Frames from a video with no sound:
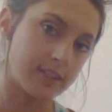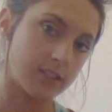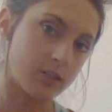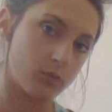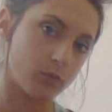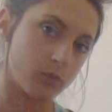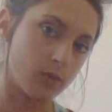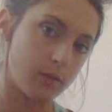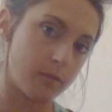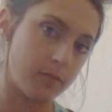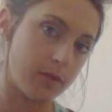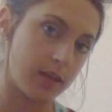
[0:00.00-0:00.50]
the
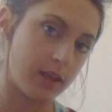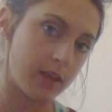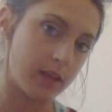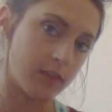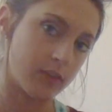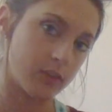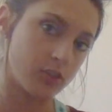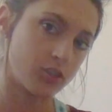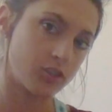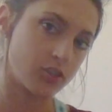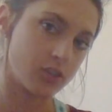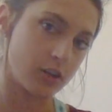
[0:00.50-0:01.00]
ribbing in
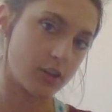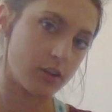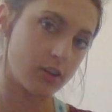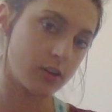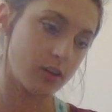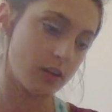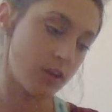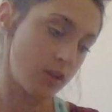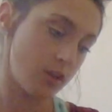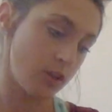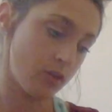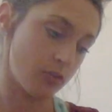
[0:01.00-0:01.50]
the
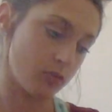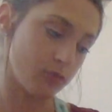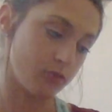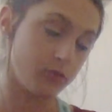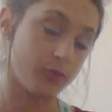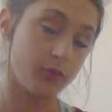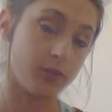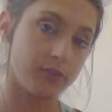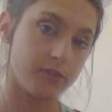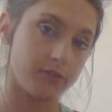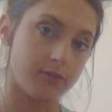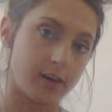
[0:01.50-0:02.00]
shirt through
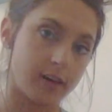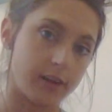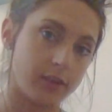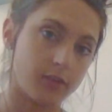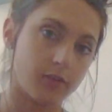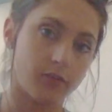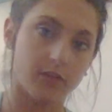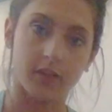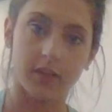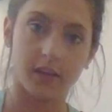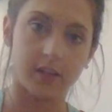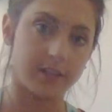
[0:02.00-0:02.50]
your
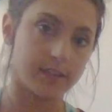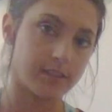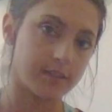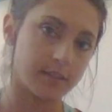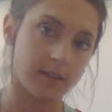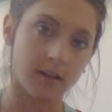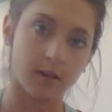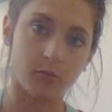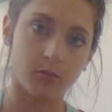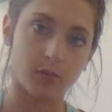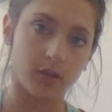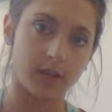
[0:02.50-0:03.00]
vinyl, then it's
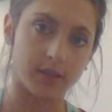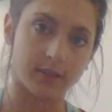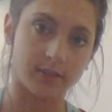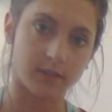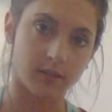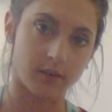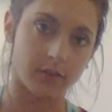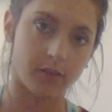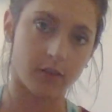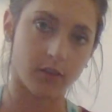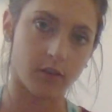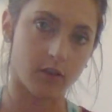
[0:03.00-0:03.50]
not pressed
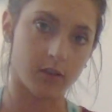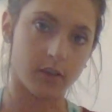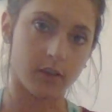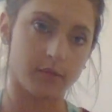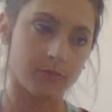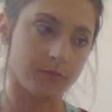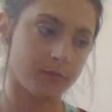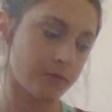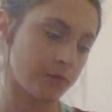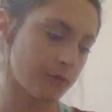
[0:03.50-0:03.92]
on there good.